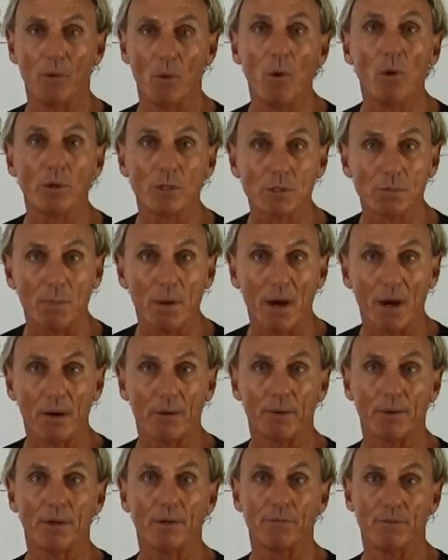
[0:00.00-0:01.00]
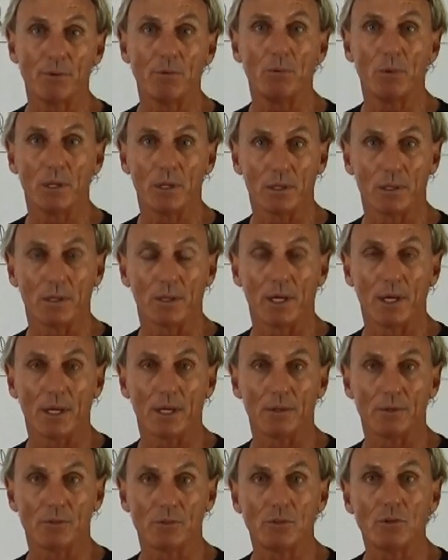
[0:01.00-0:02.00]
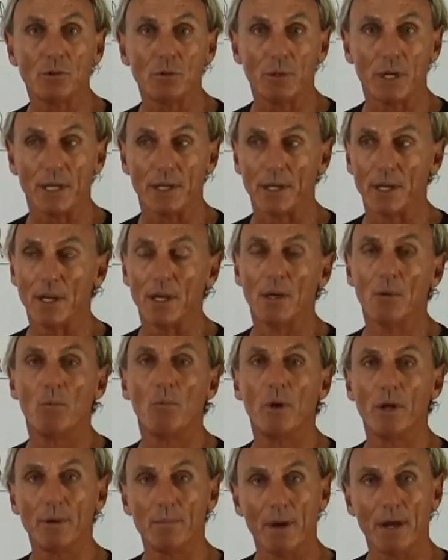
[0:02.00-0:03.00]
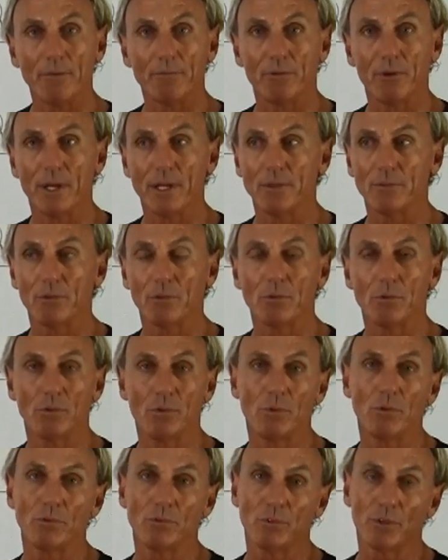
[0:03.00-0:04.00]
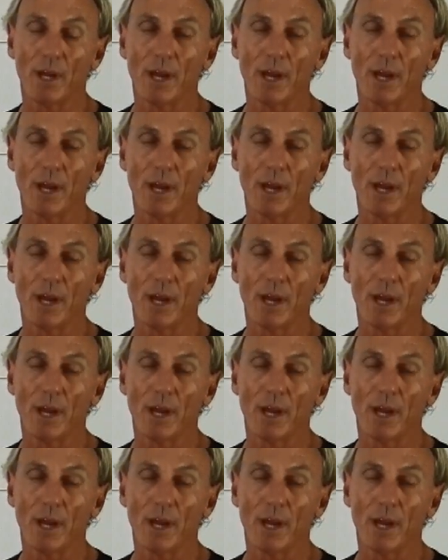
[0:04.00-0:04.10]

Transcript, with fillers: horsepower, if you will, uh, to it. One of my friends who, who's